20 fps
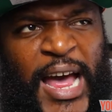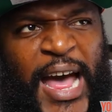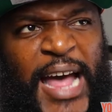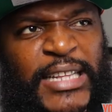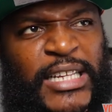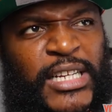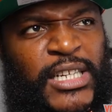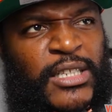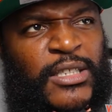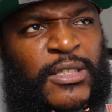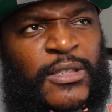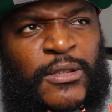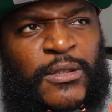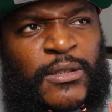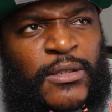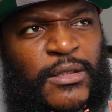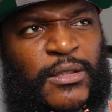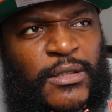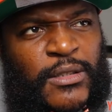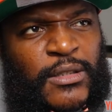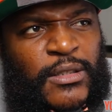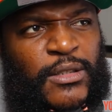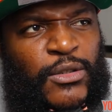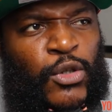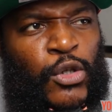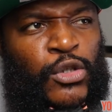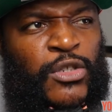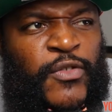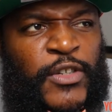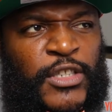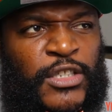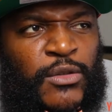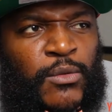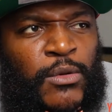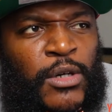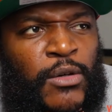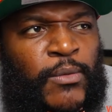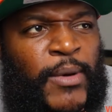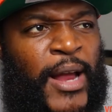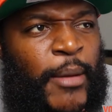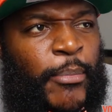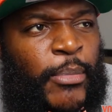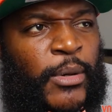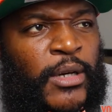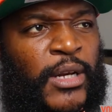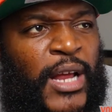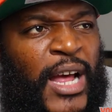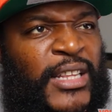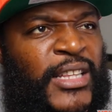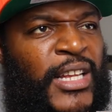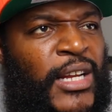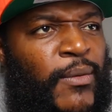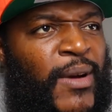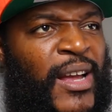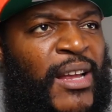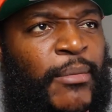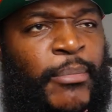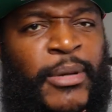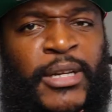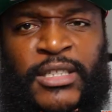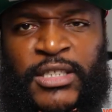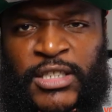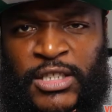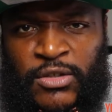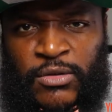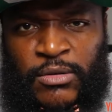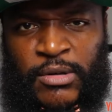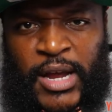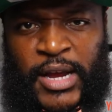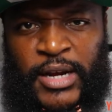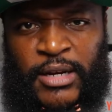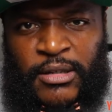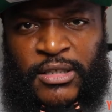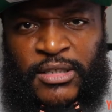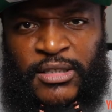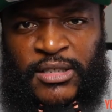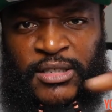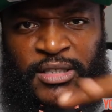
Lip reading: I think Crucifix is the one rapping. I think Wade B is this one, right?